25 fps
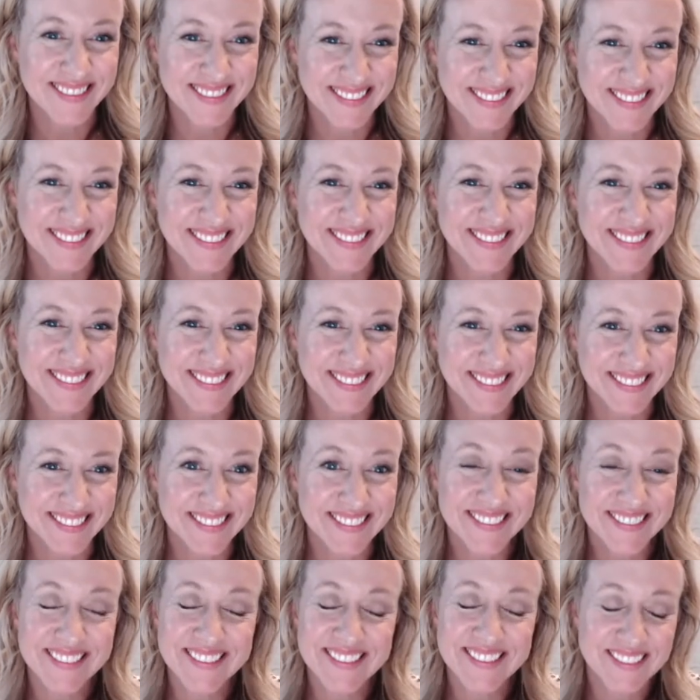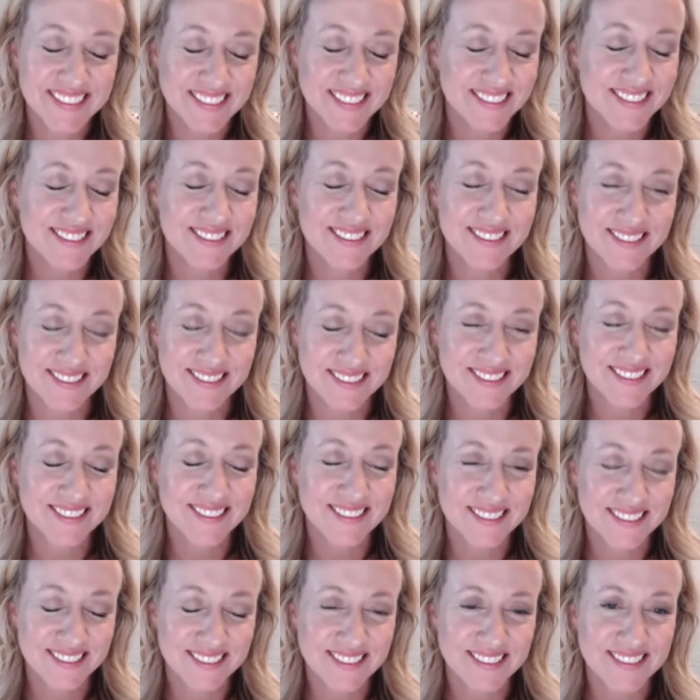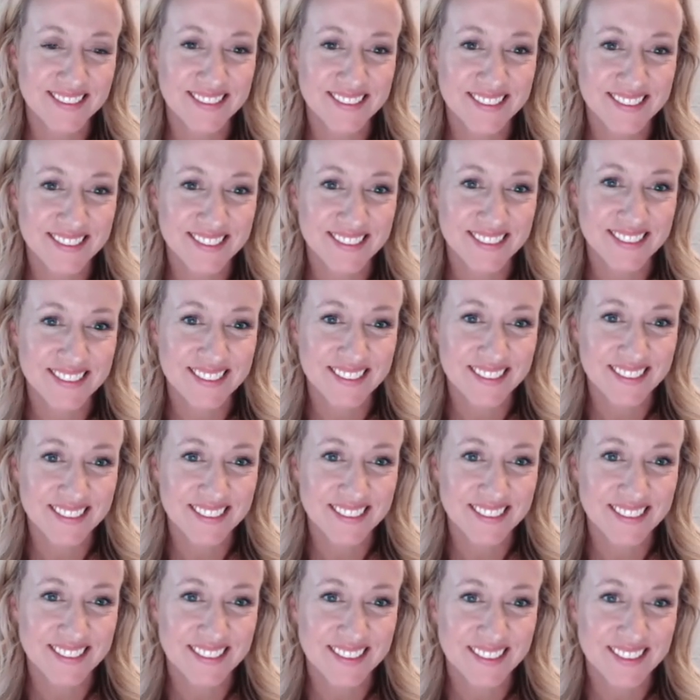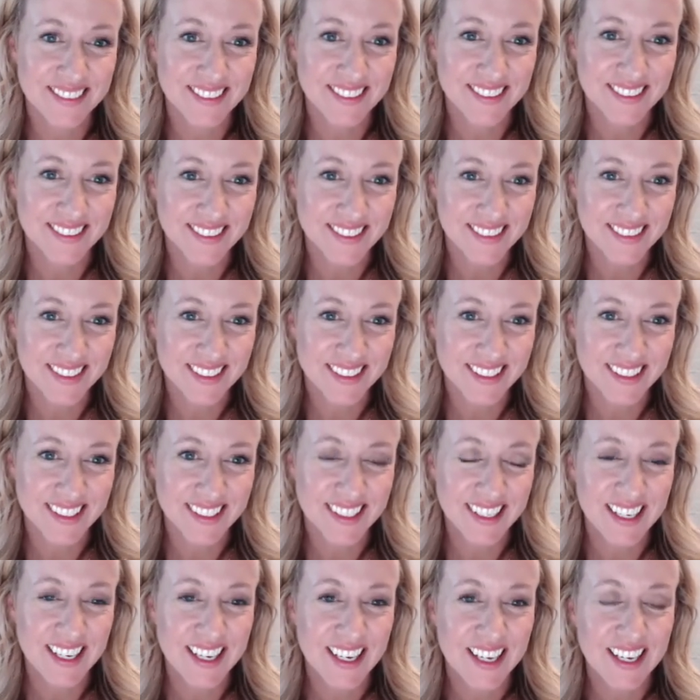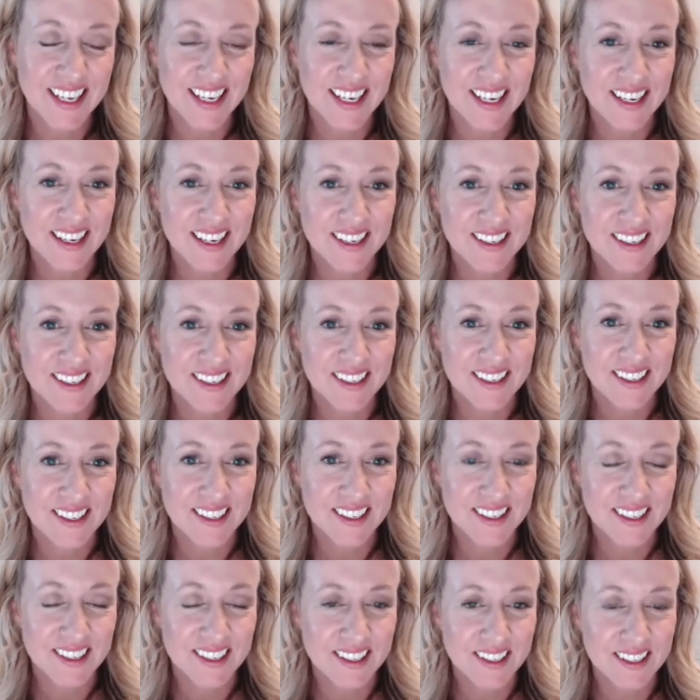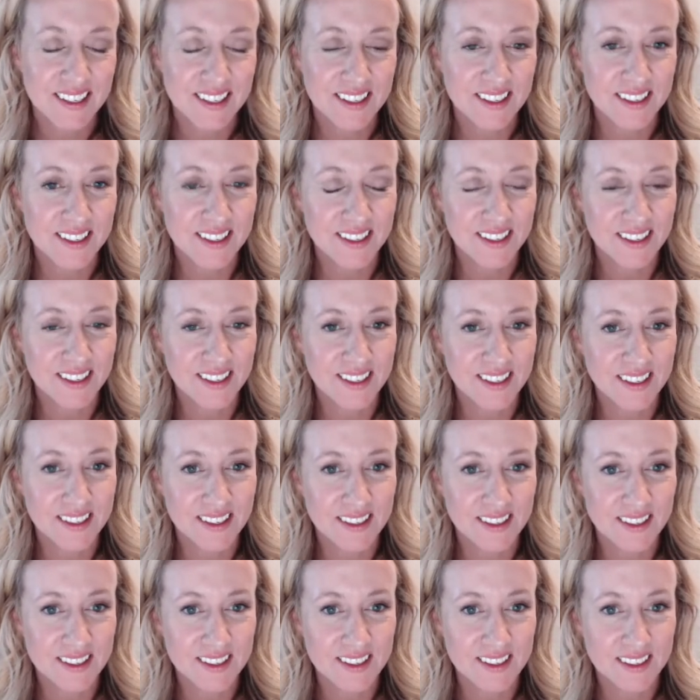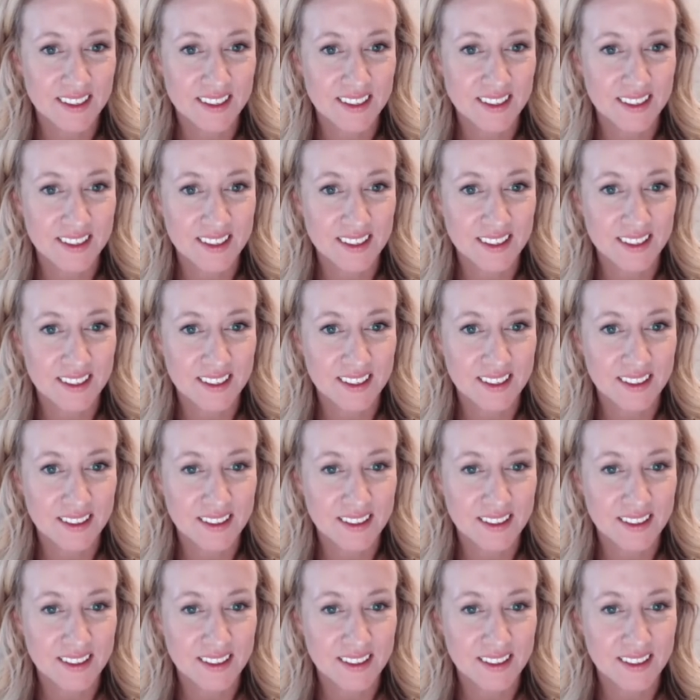The person shown says nothing.